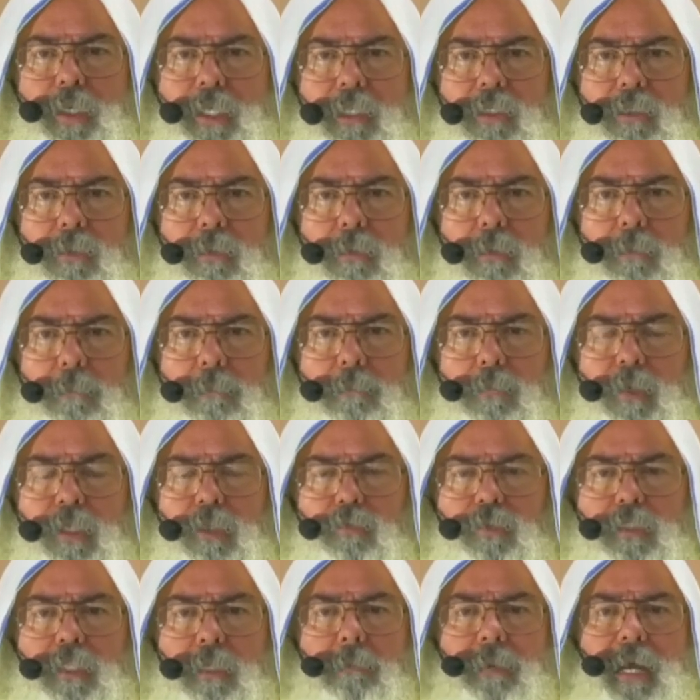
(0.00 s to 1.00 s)

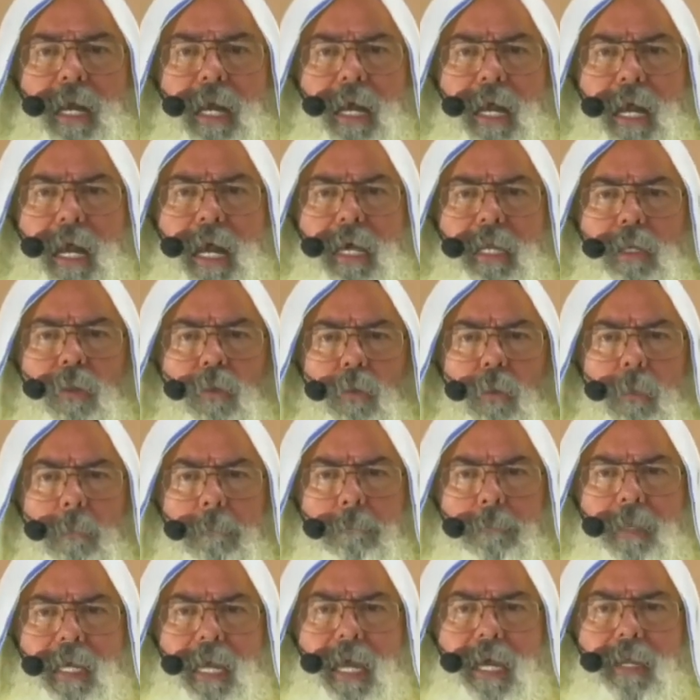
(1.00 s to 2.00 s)
languages, many
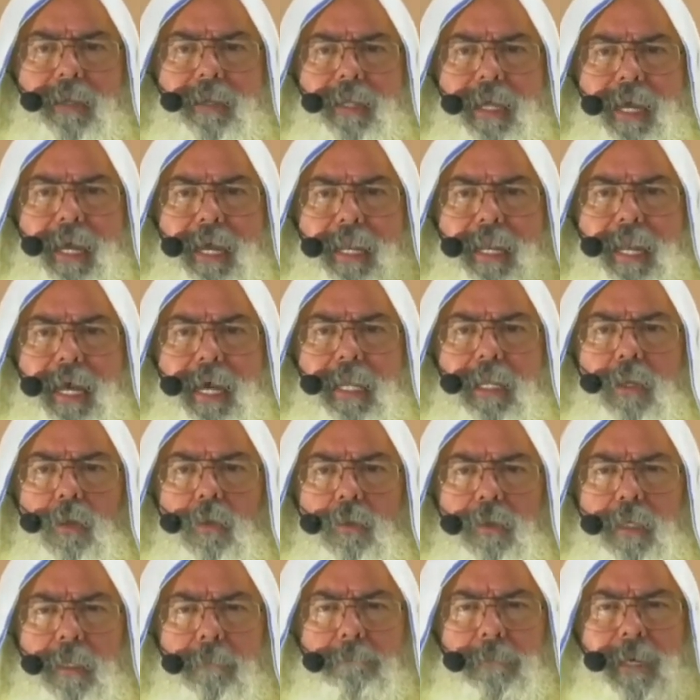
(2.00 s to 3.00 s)
books
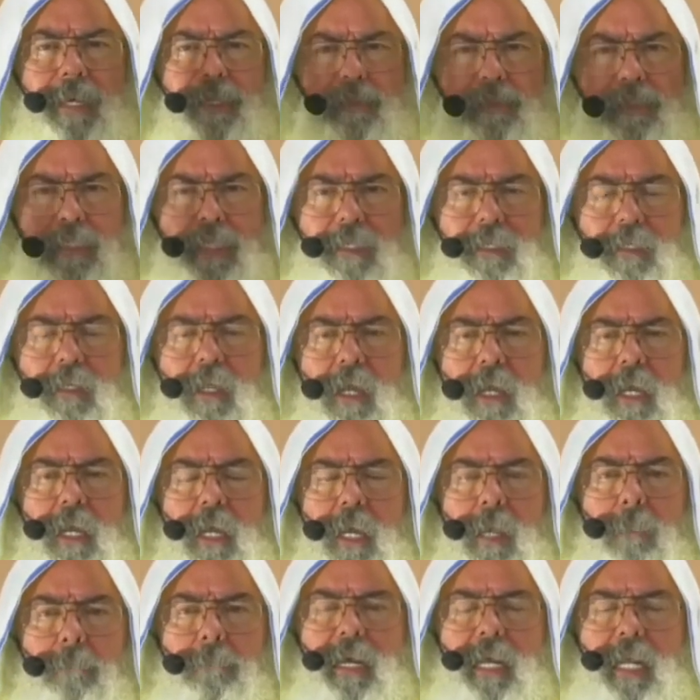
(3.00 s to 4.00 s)
available in different
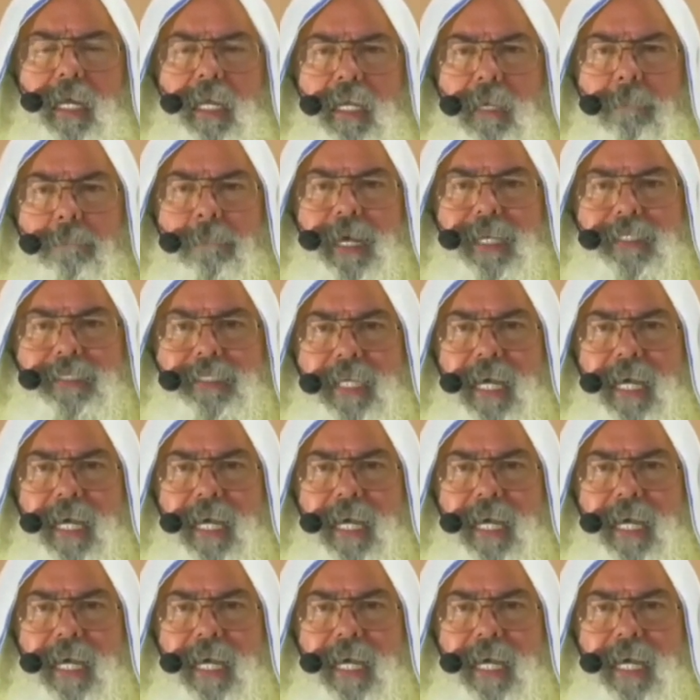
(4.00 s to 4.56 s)
languages as well,